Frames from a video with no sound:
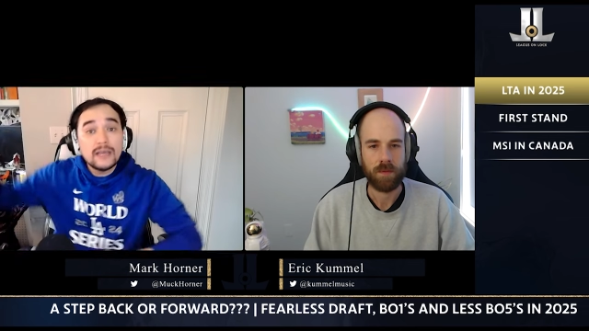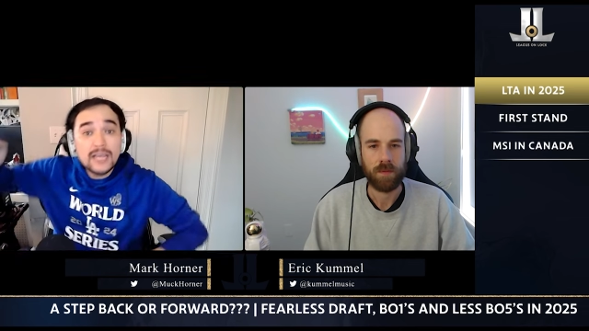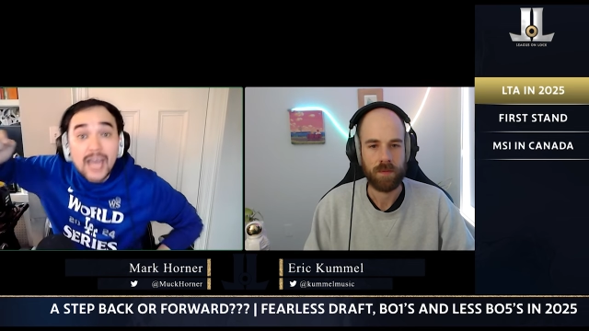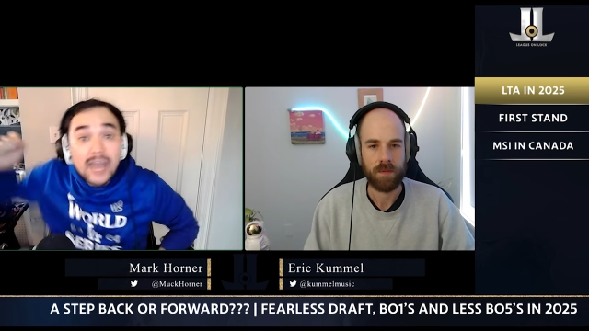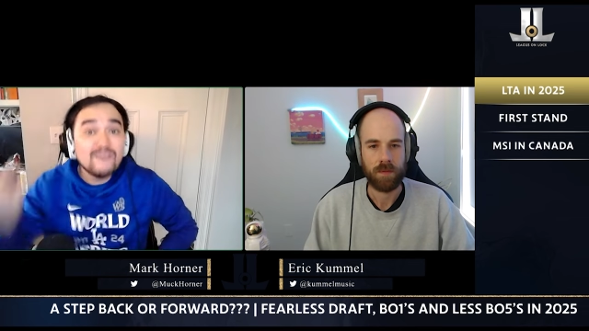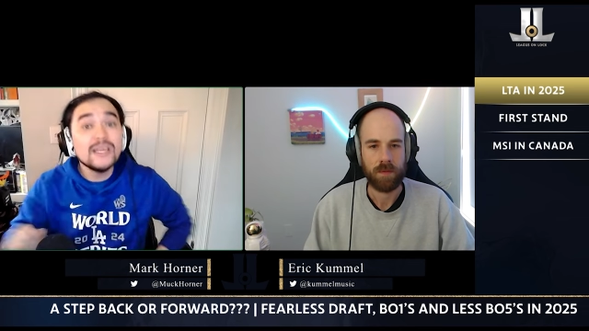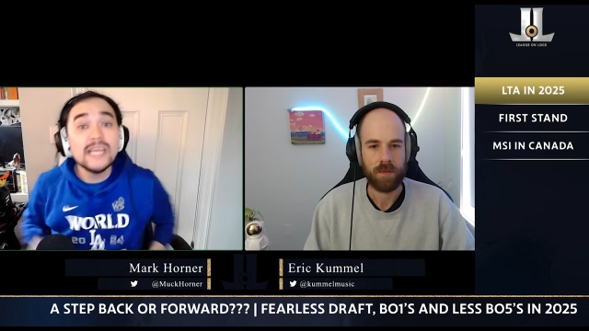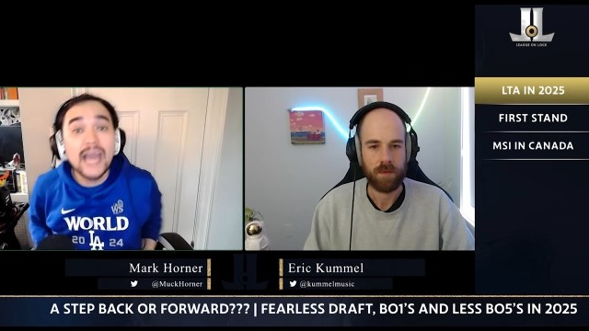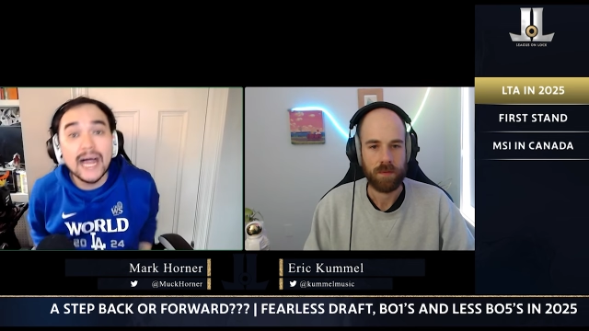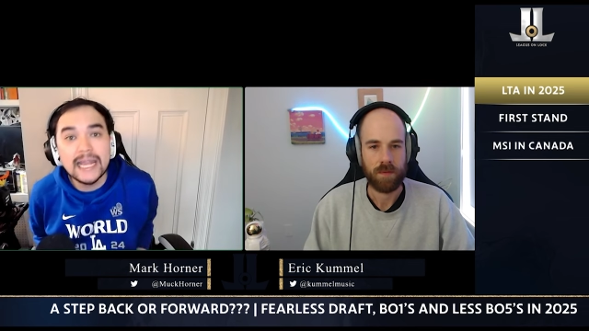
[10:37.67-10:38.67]
Speaker 1: even the
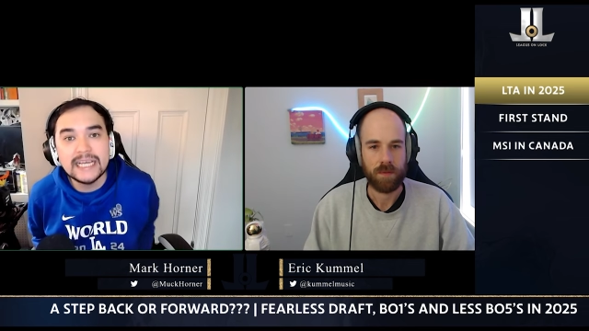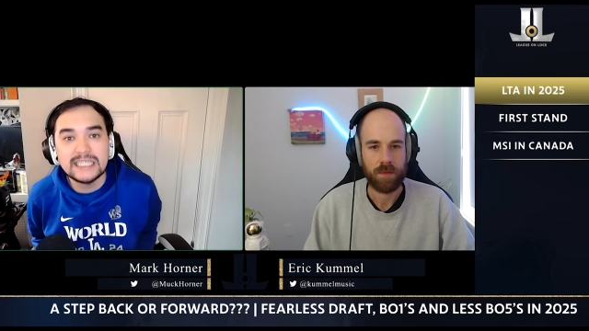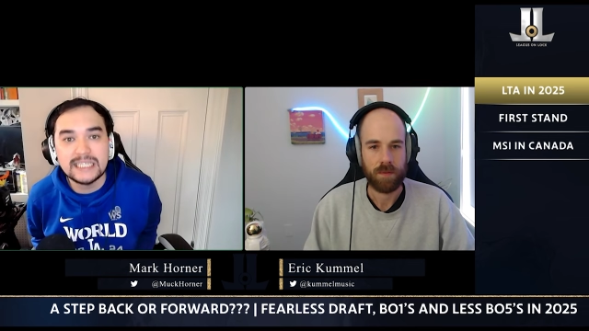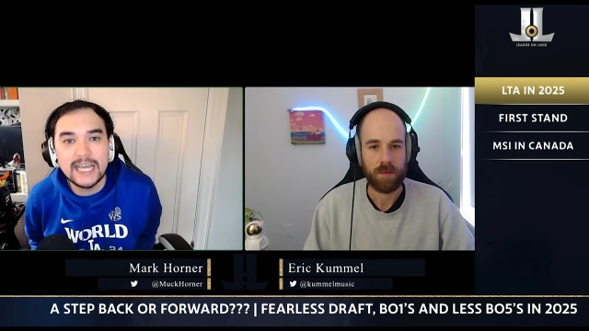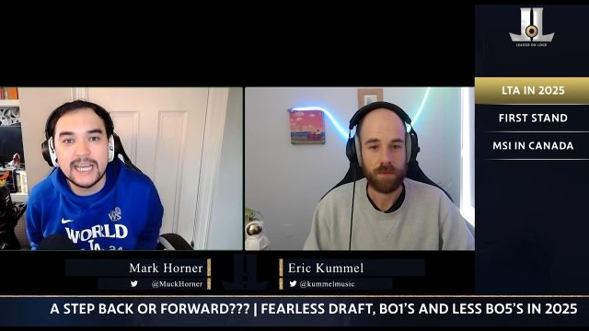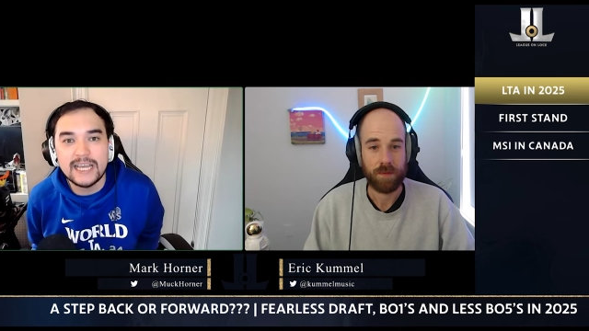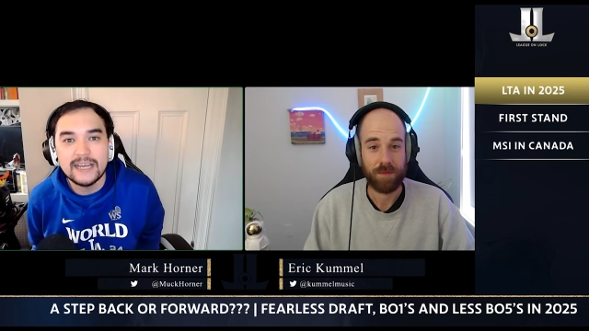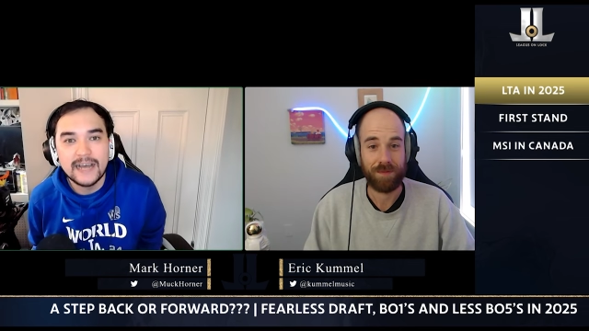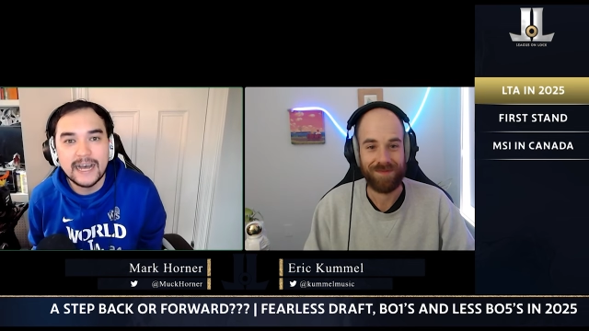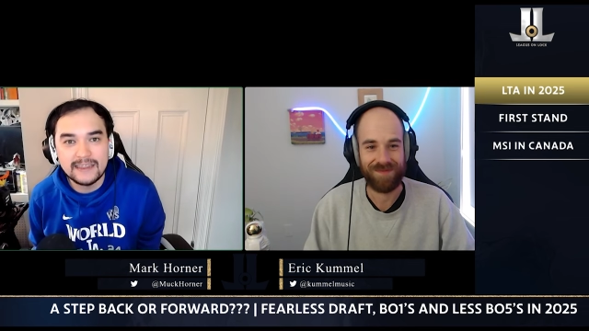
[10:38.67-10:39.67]
L E C
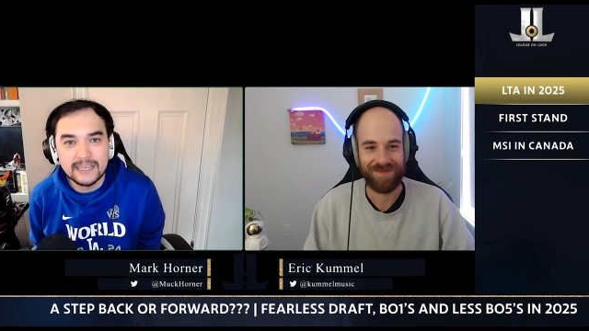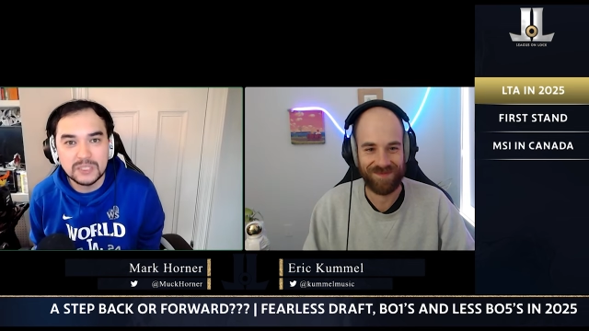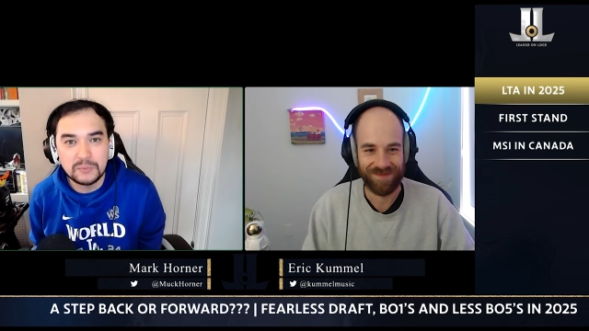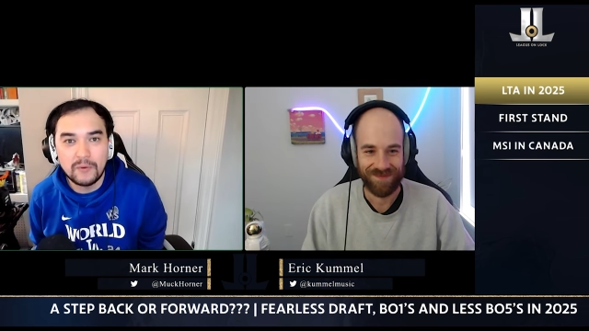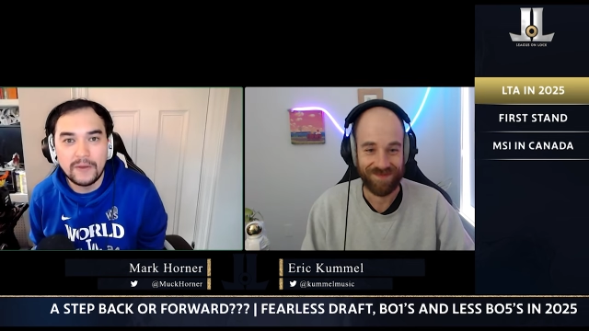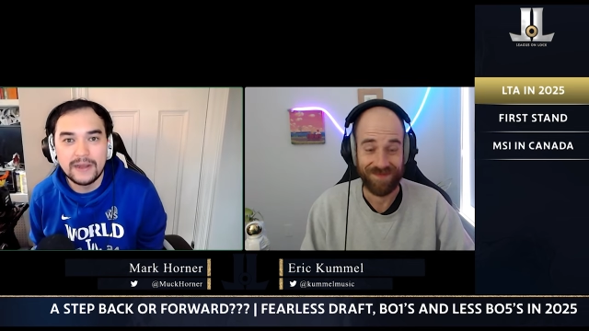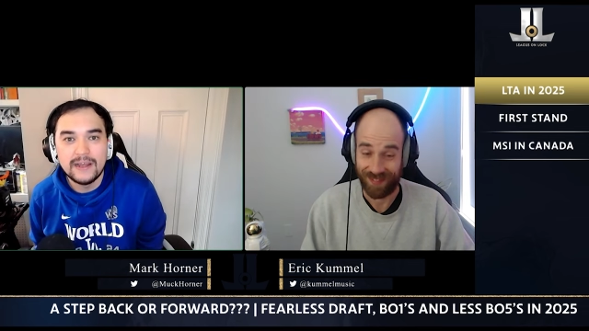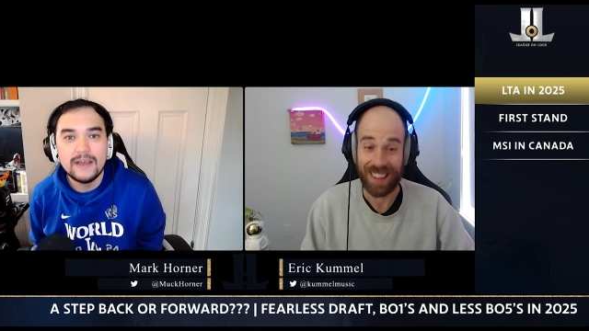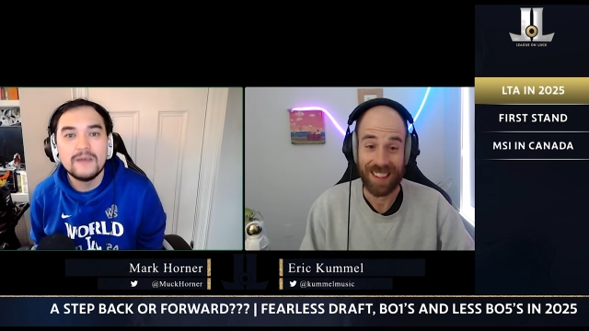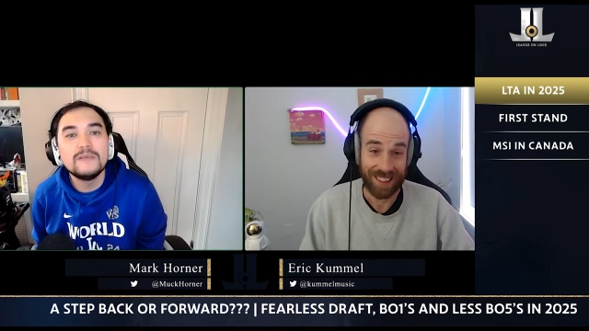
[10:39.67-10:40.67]
at this point
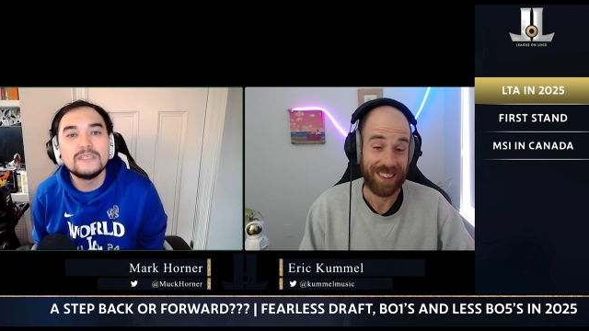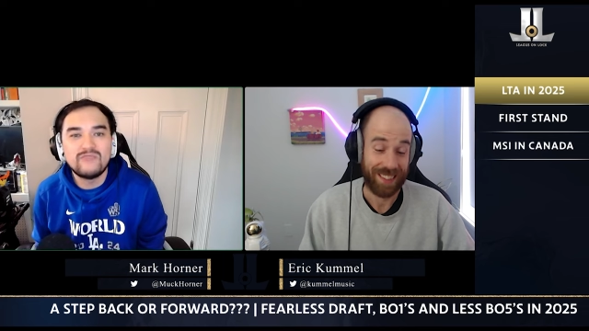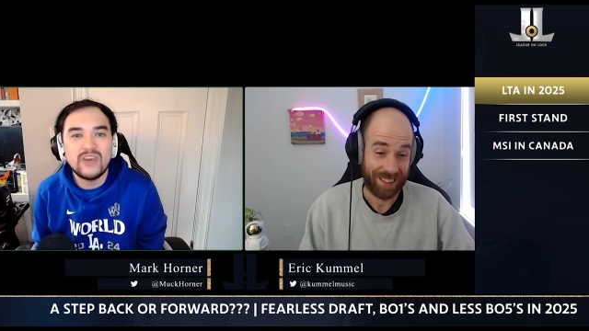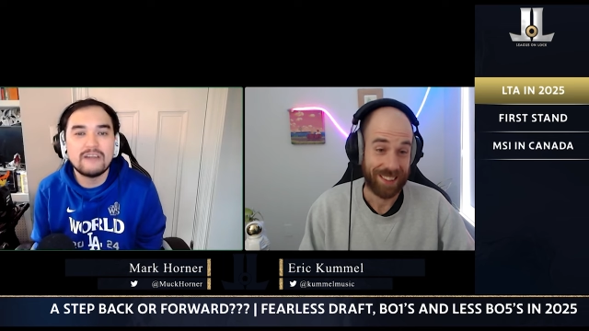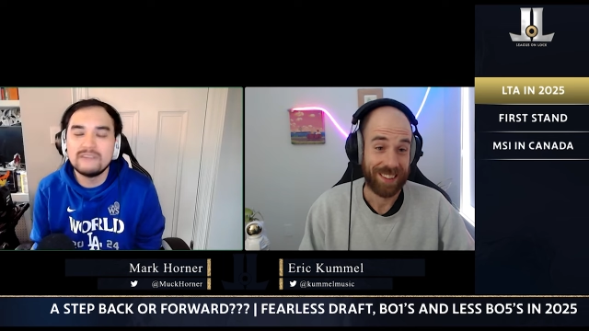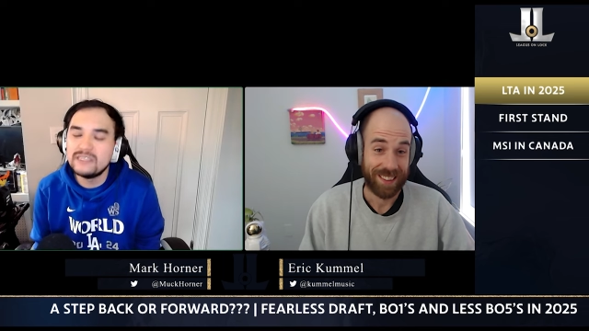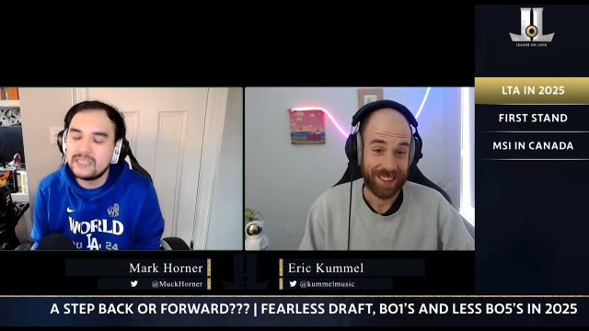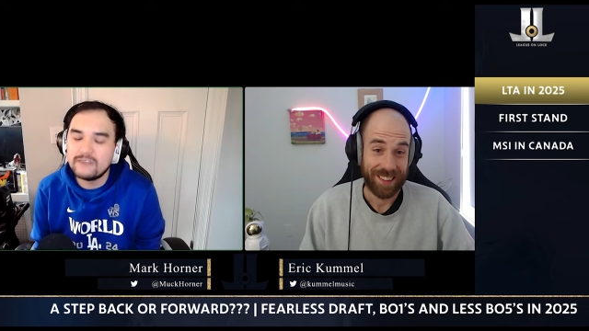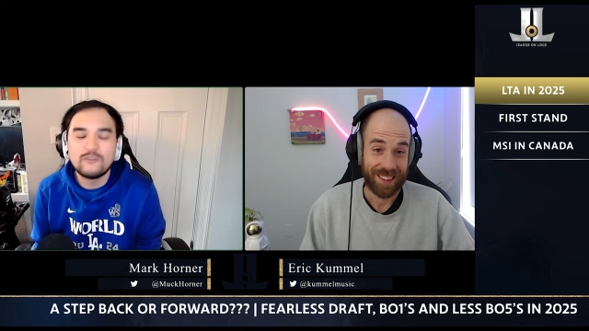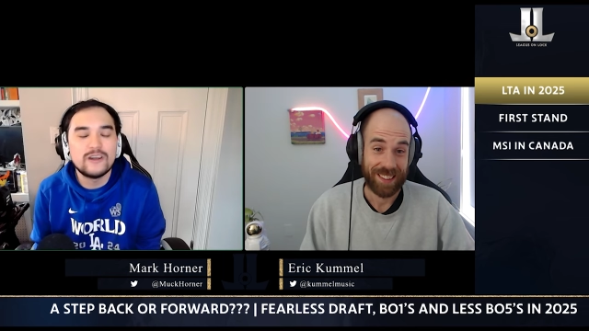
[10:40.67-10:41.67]
was very different.